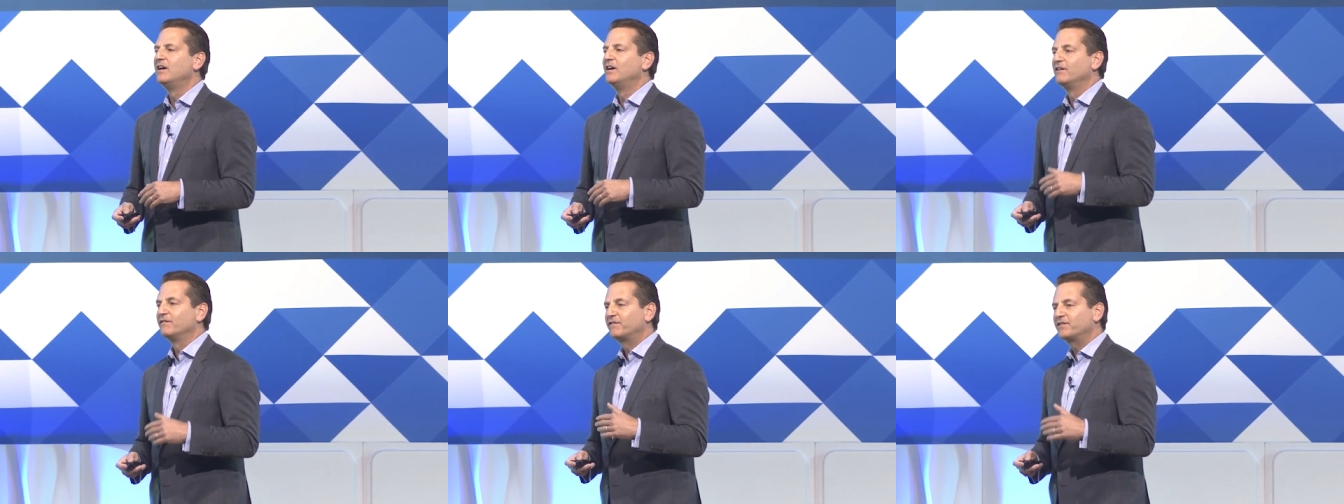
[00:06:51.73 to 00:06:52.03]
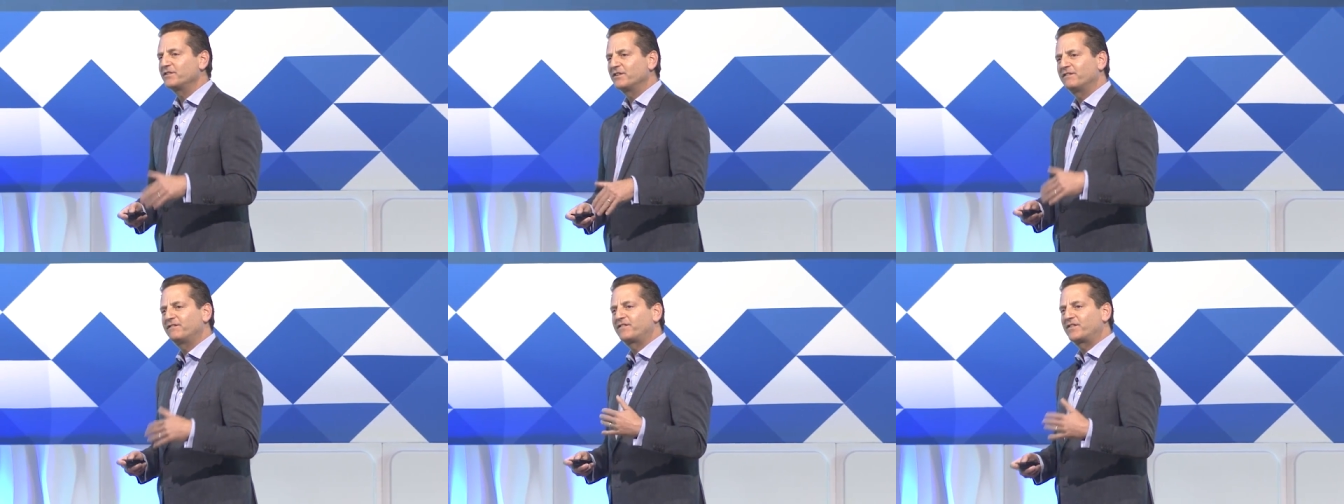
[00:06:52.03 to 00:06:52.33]
for
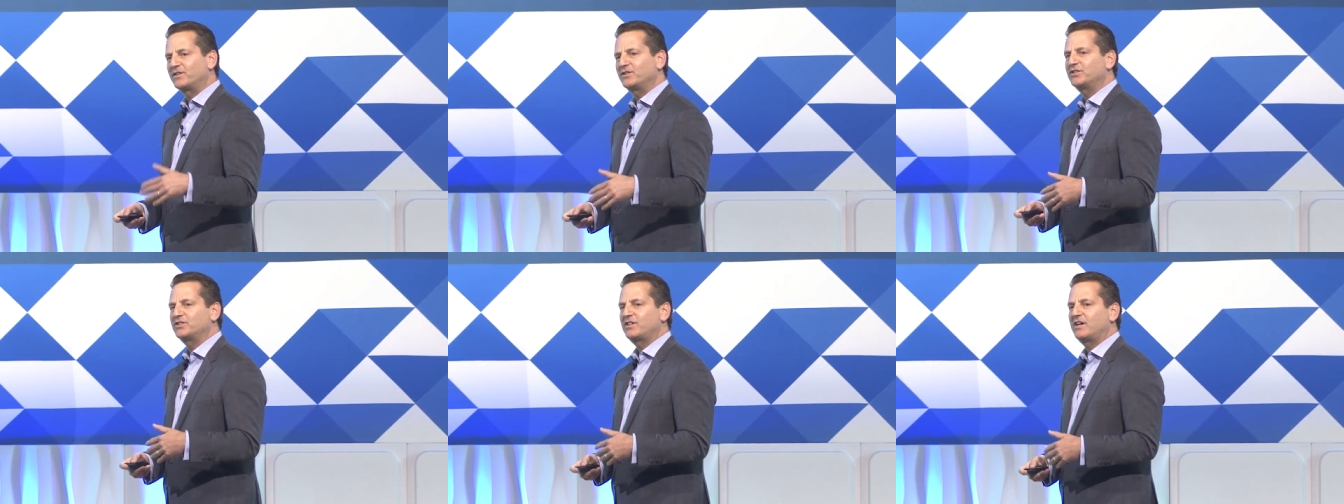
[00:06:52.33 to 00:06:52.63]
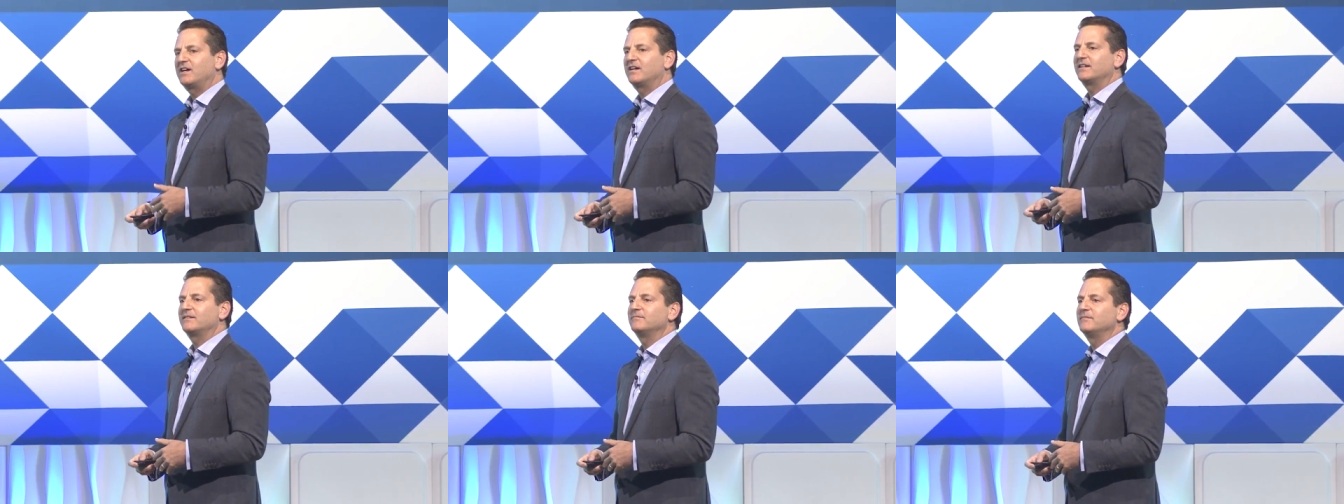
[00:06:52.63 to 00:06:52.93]
the first
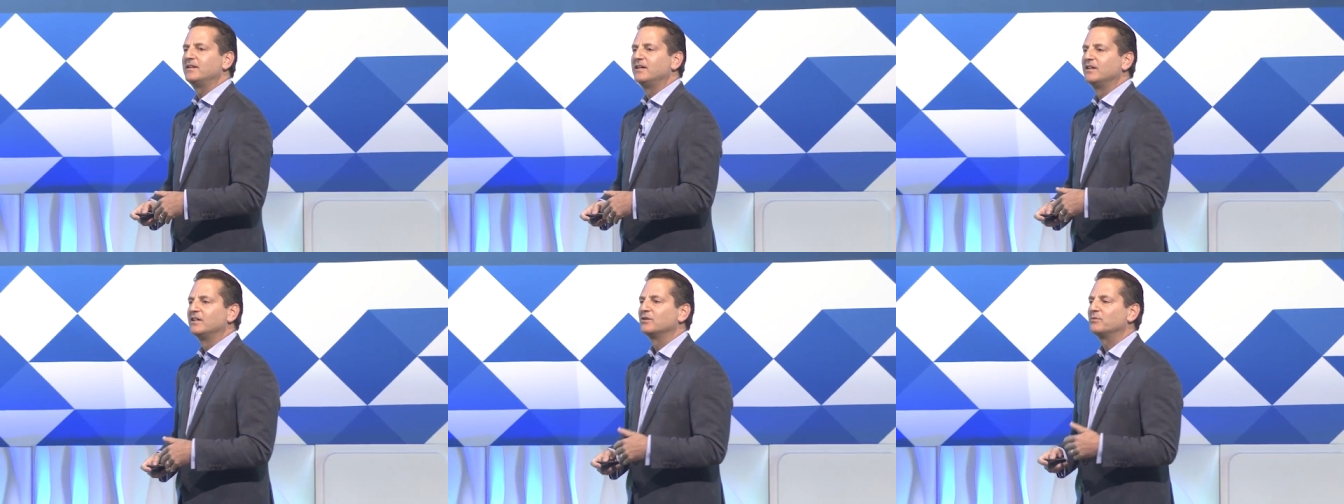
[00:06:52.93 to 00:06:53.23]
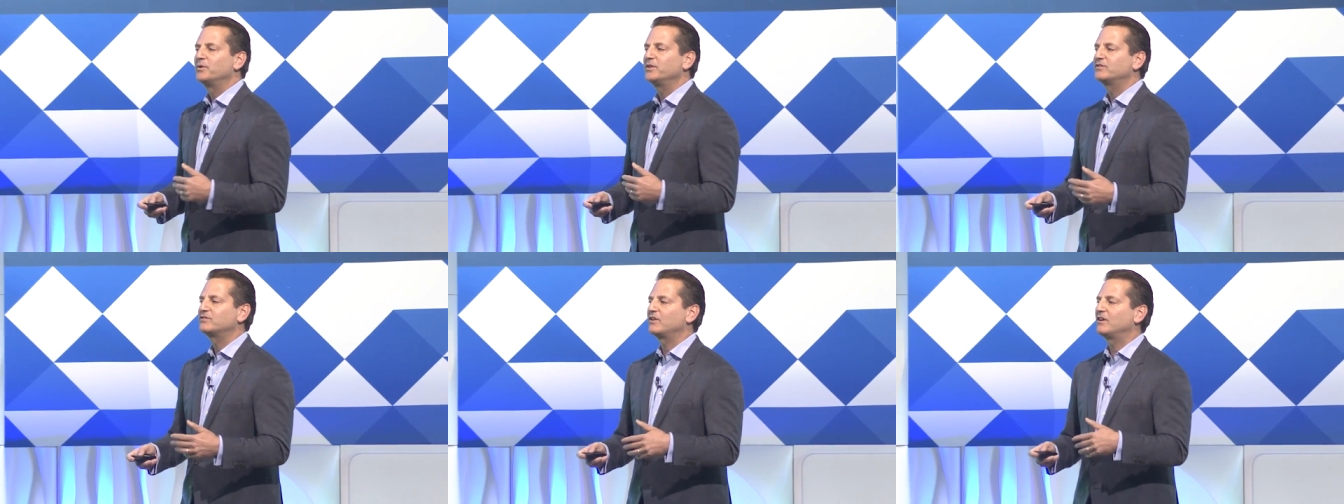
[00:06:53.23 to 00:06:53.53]
time,
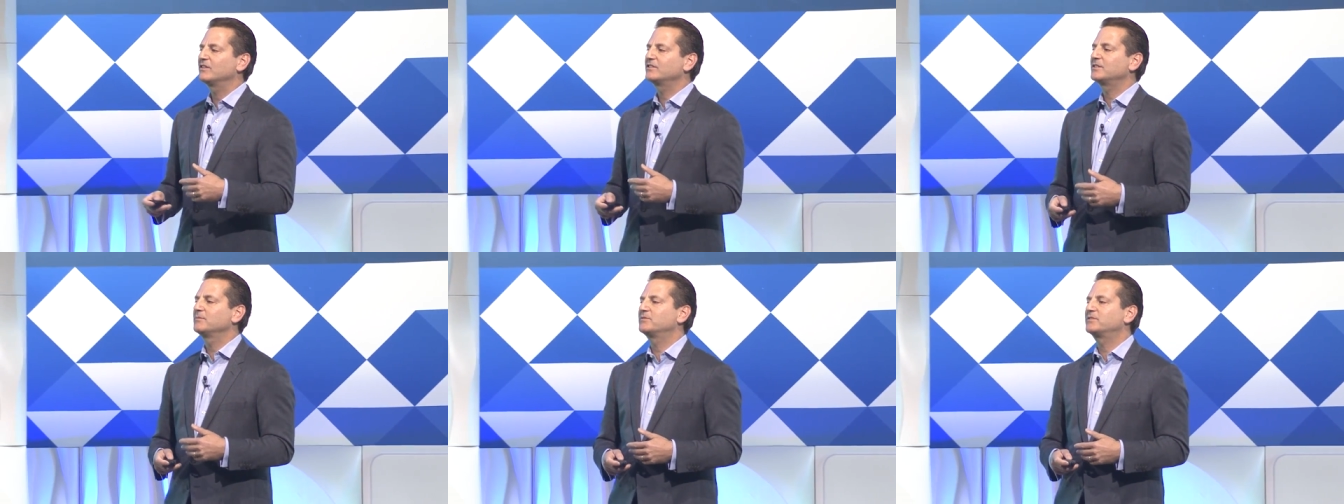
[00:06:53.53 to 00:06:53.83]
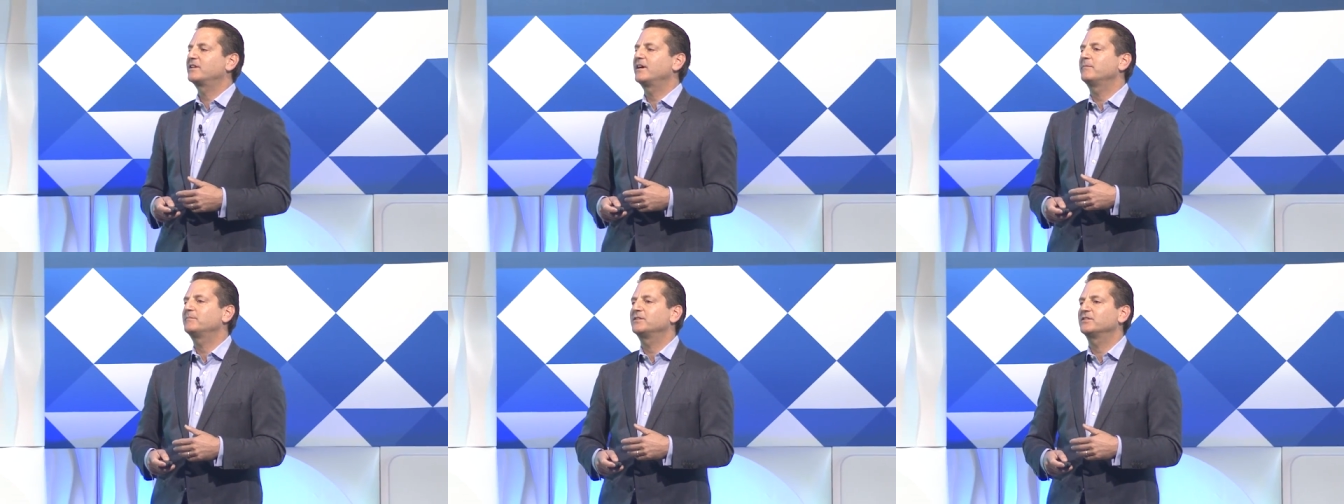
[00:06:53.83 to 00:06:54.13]
we saw some
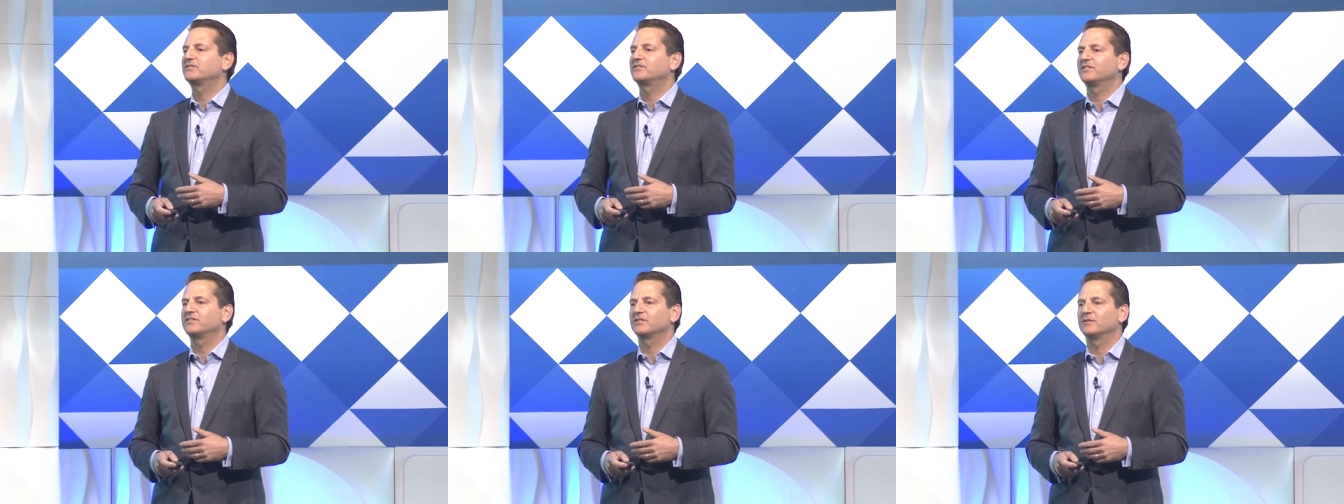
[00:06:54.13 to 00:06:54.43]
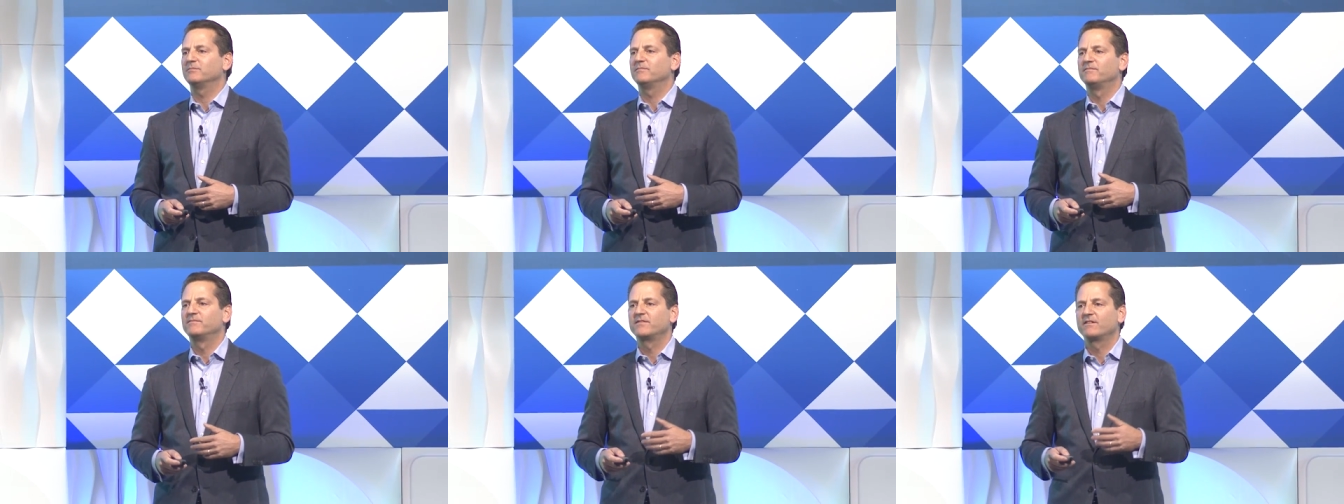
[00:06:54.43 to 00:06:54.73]

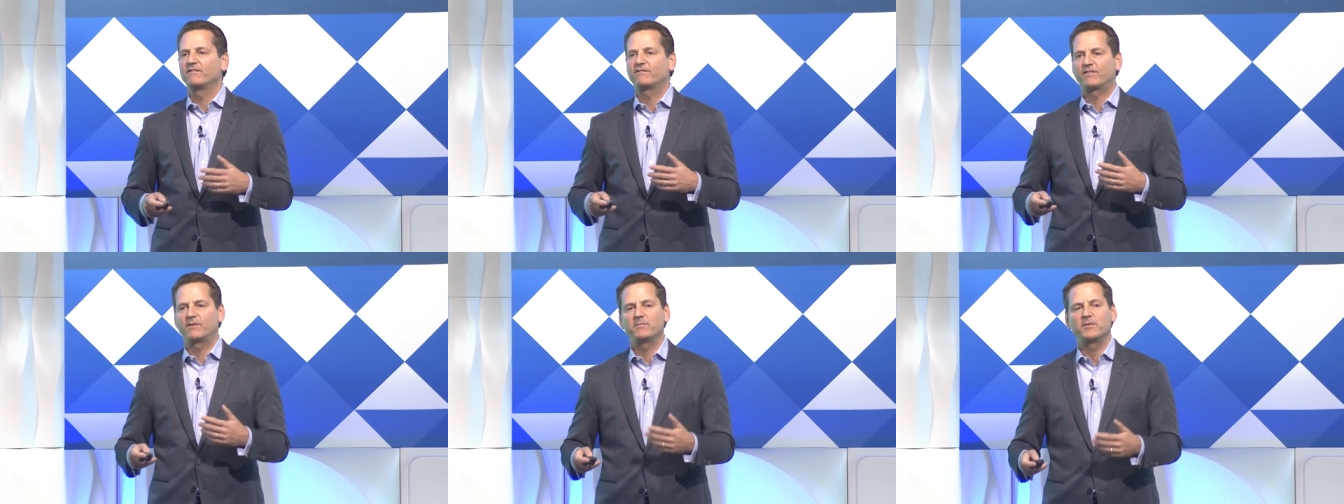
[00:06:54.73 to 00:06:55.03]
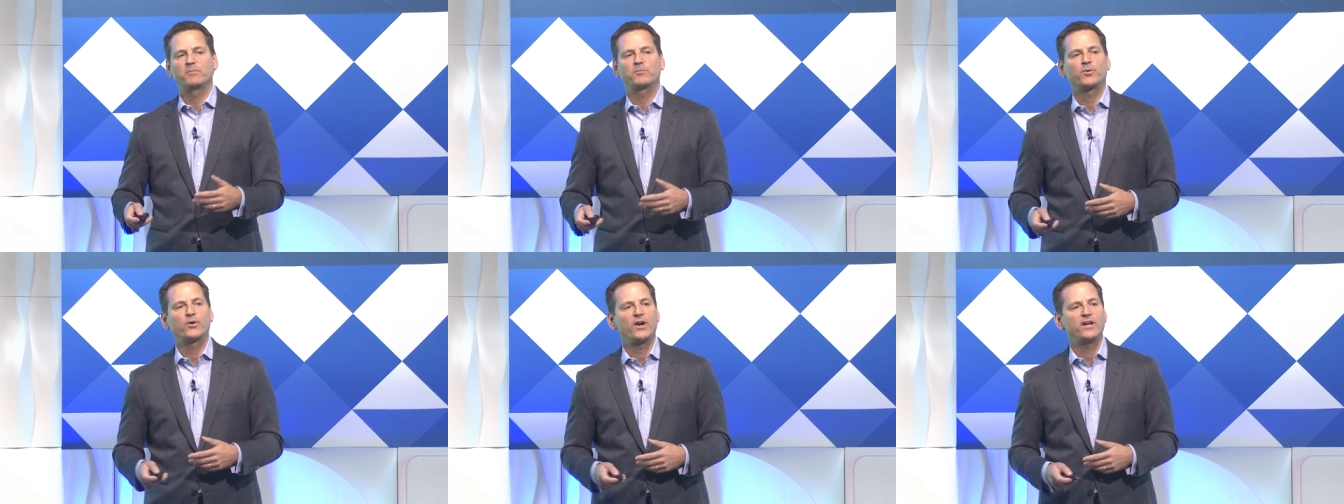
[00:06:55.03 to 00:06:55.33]
skepticism from the
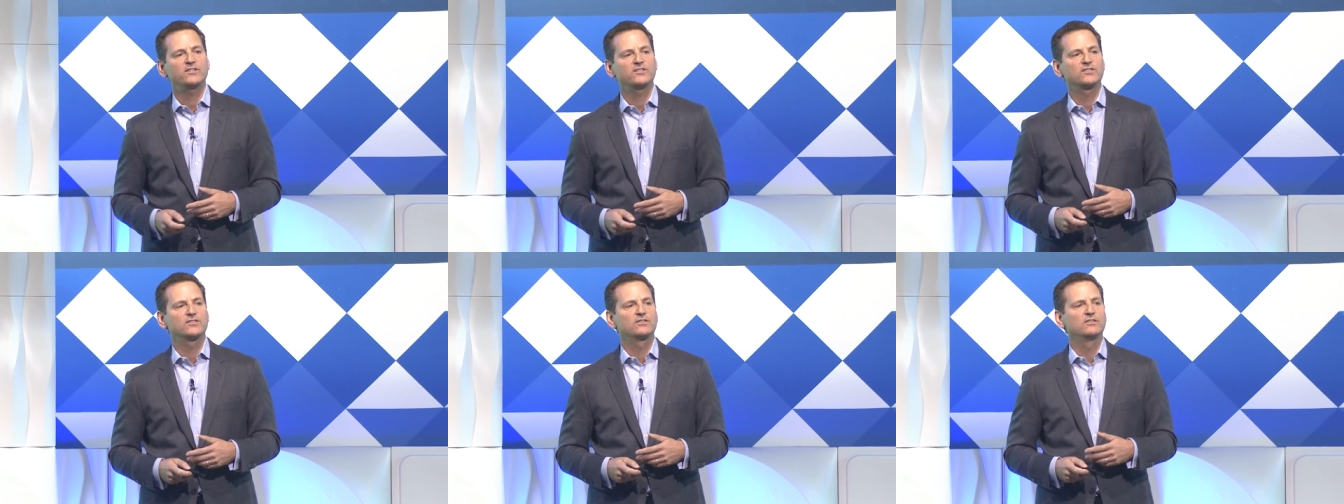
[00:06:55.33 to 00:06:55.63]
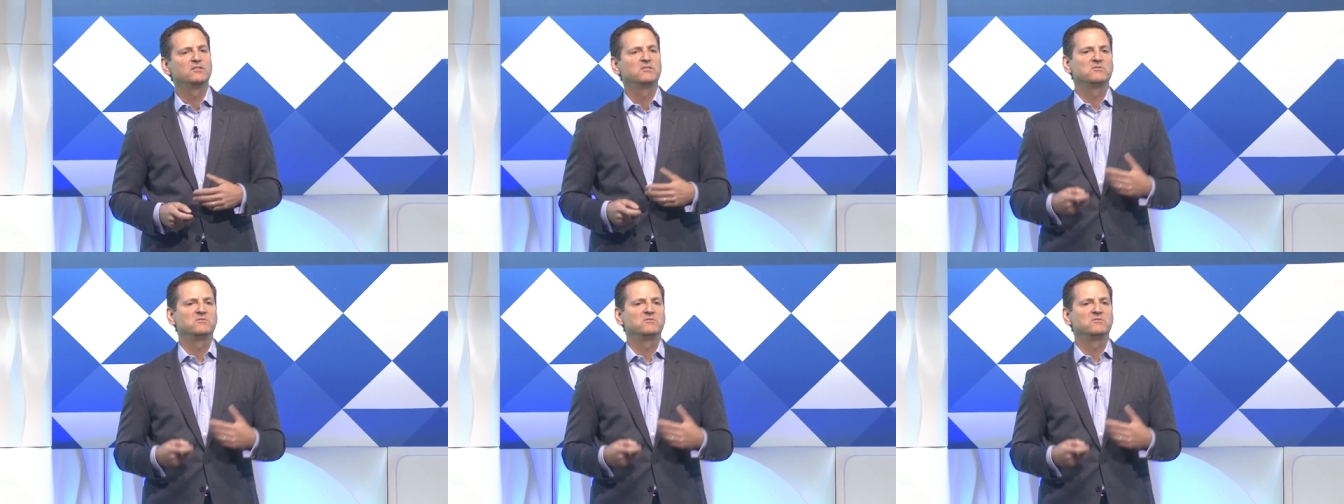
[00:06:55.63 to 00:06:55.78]
press,